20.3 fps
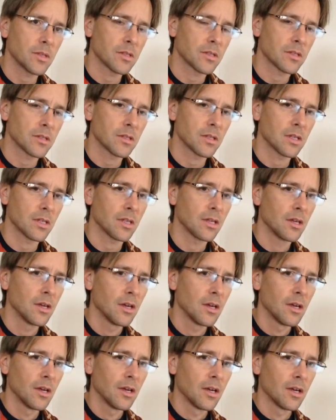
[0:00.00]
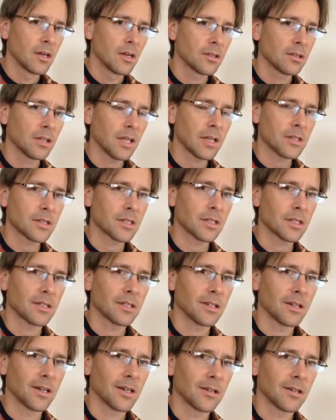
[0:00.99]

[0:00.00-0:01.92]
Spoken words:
This is the classic